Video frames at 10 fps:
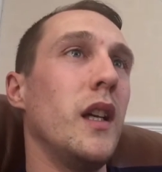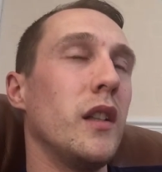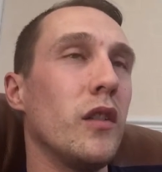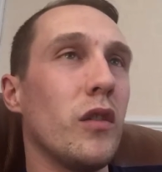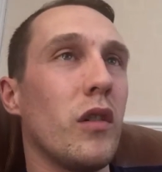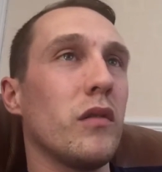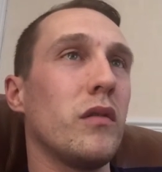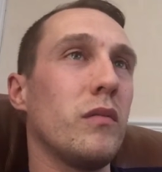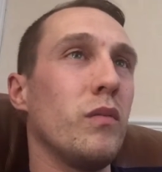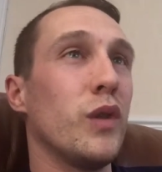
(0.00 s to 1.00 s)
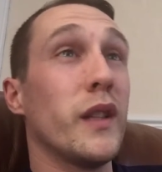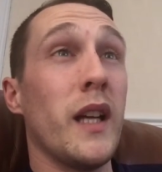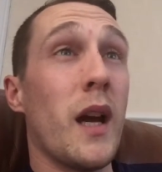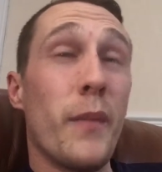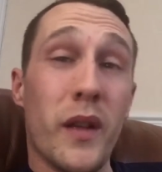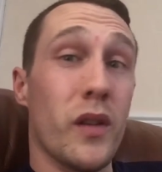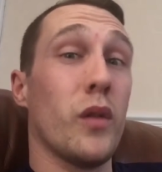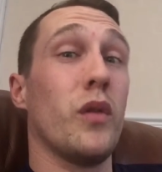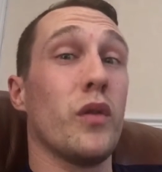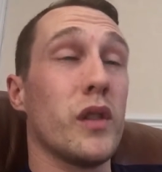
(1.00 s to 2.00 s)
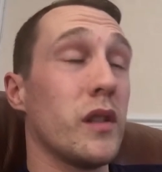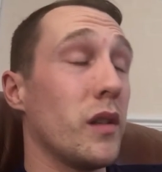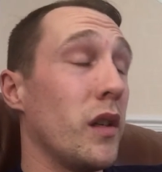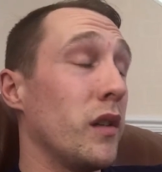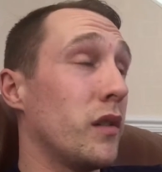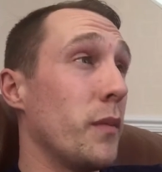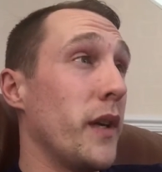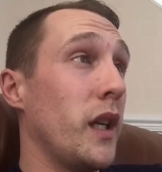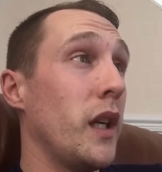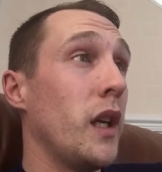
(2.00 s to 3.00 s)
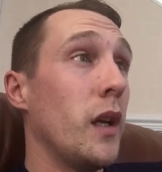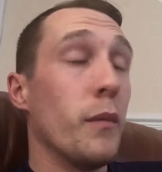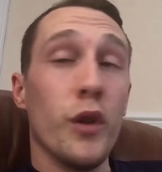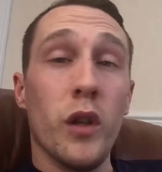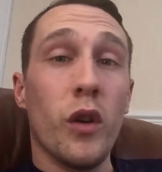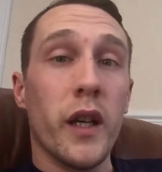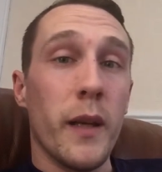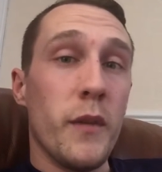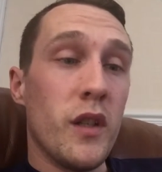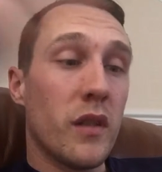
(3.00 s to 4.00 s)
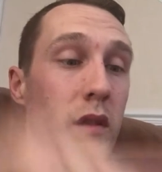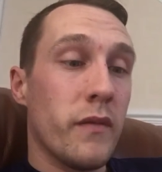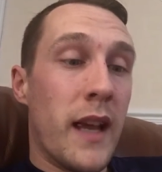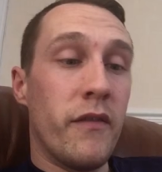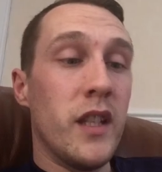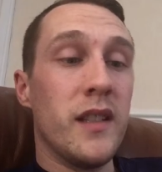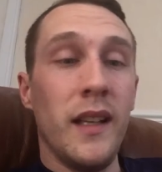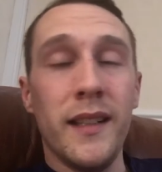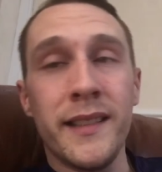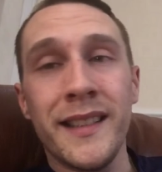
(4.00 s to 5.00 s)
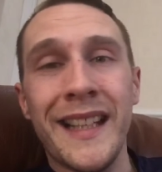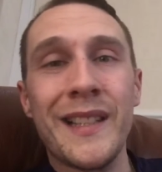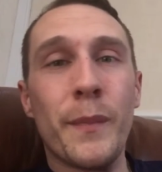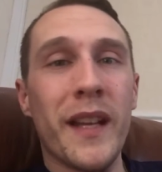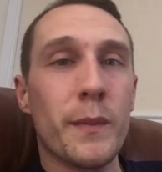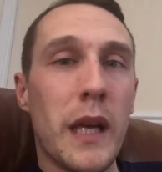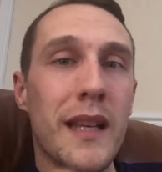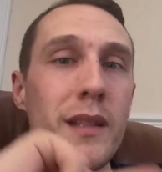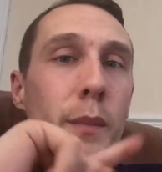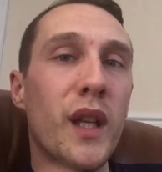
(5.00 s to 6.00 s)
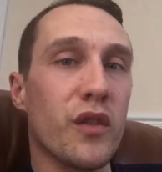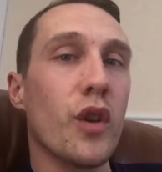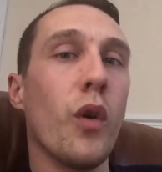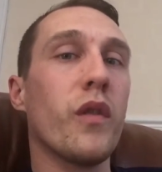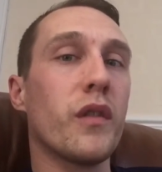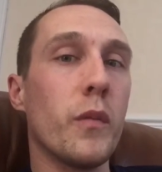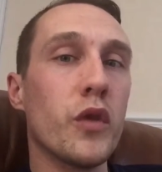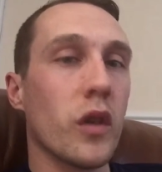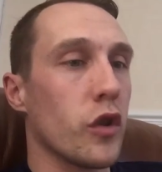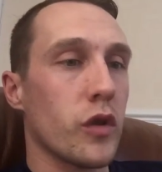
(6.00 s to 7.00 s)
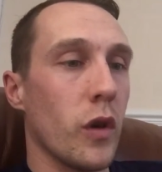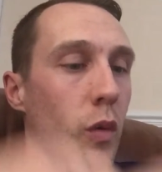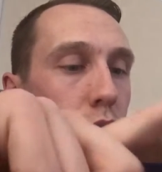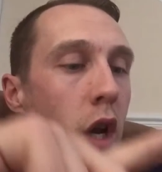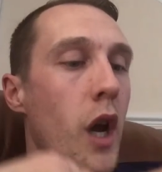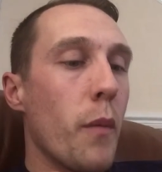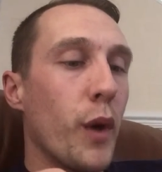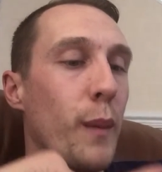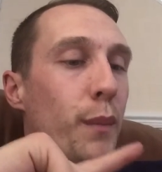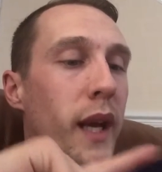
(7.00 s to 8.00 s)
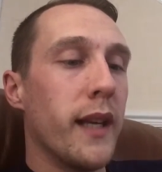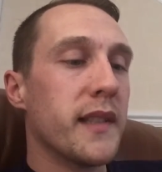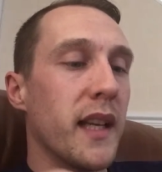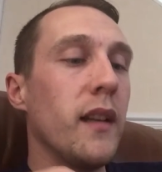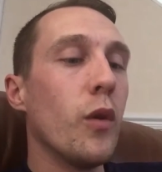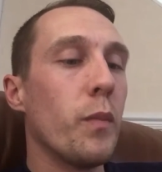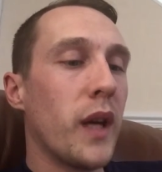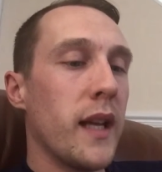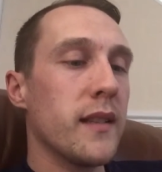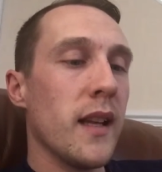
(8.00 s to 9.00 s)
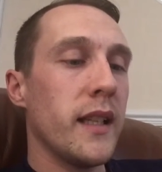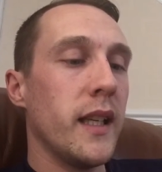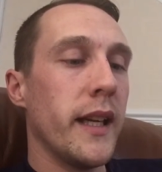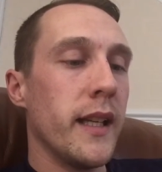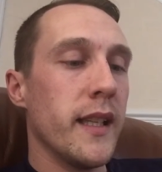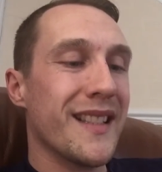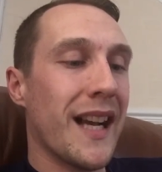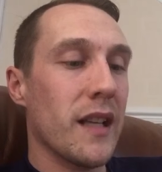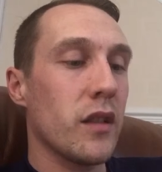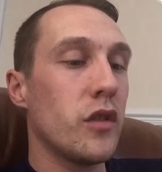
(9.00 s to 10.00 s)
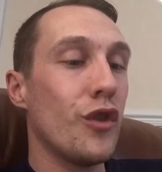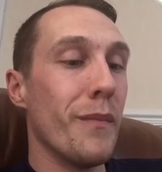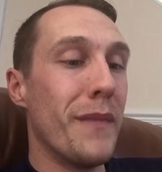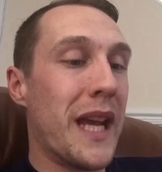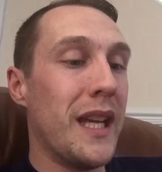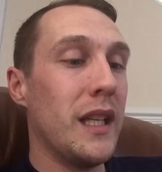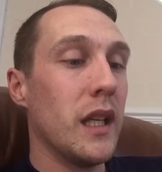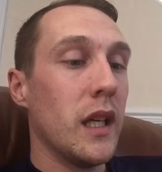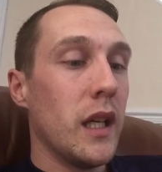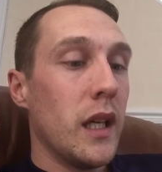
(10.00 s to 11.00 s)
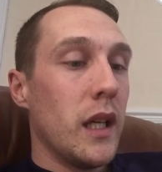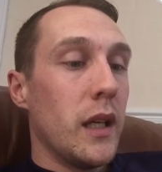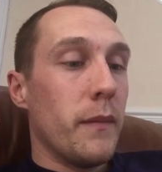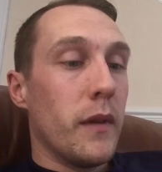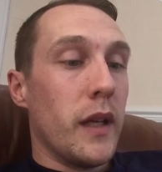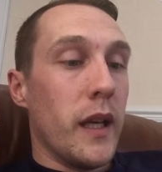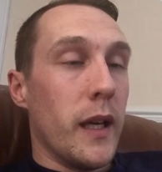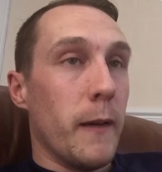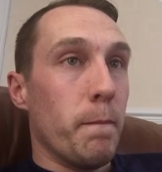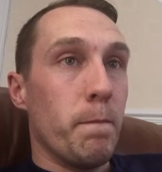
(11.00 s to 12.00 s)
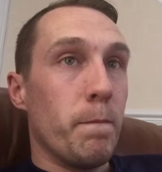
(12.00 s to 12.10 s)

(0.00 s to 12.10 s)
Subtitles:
they're not, well, they are better than us at the minute, but you look at him, every season, his best players are being sold from under his nose, but he brings in good players, like you get your Tadic, Jermaine, they